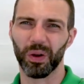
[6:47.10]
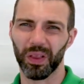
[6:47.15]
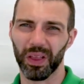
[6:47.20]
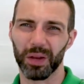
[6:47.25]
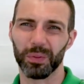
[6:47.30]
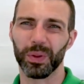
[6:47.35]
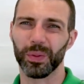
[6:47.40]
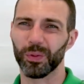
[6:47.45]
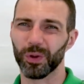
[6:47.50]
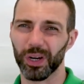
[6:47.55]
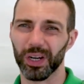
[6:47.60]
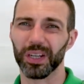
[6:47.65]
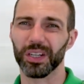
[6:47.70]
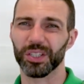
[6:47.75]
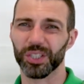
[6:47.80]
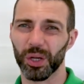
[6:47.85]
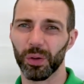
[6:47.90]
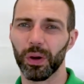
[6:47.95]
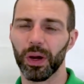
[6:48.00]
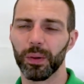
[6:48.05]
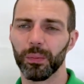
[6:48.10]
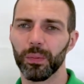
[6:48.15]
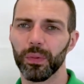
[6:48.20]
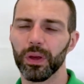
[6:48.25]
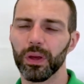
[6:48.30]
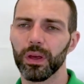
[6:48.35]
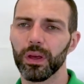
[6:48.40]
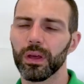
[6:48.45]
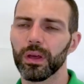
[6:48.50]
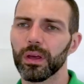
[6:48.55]
a lot of people aren't gonna show
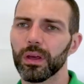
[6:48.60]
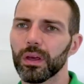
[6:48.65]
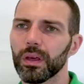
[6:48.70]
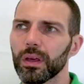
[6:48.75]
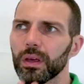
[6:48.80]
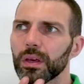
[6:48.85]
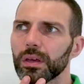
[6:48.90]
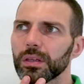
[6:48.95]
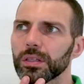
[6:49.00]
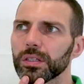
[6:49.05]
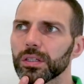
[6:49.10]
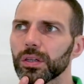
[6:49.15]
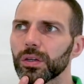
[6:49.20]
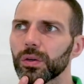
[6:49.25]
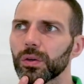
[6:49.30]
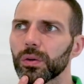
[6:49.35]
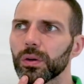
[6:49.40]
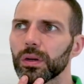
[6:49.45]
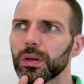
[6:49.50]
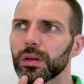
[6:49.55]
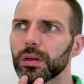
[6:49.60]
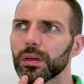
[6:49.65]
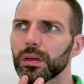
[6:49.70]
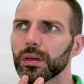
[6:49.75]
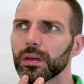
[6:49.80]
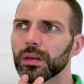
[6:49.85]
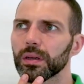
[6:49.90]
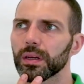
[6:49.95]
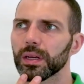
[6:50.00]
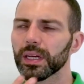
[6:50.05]
up. So,
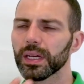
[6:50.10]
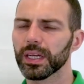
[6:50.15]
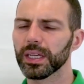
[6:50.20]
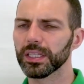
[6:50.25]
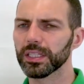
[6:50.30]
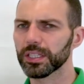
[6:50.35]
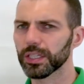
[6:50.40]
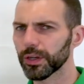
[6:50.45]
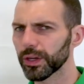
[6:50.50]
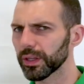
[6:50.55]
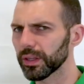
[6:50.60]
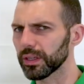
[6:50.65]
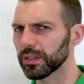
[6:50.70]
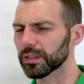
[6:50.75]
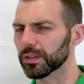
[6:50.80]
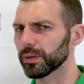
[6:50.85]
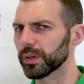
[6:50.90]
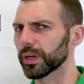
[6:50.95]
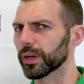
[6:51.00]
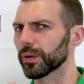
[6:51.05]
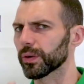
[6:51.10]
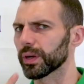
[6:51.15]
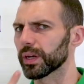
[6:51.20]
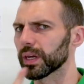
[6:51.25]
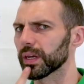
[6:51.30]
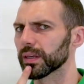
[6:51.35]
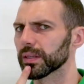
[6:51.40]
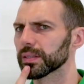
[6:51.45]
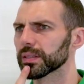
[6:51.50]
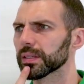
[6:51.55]
considering these 3
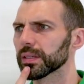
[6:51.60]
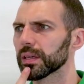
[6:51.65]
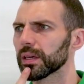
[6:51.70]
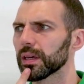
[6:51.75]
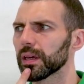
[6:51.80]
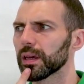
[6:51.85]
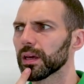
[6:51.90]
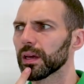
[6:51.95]
ingredients,